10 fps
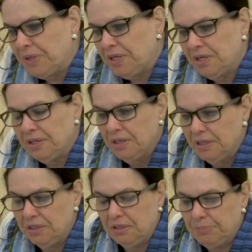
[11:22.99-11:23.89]

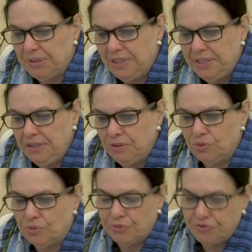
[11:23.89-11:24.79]
Berlin
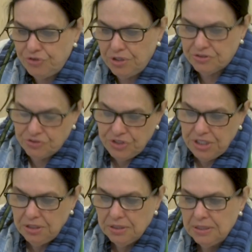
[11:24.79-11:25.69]
or
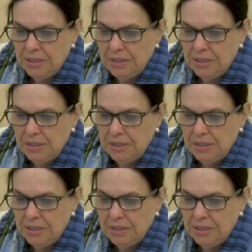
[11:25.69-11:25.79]
3.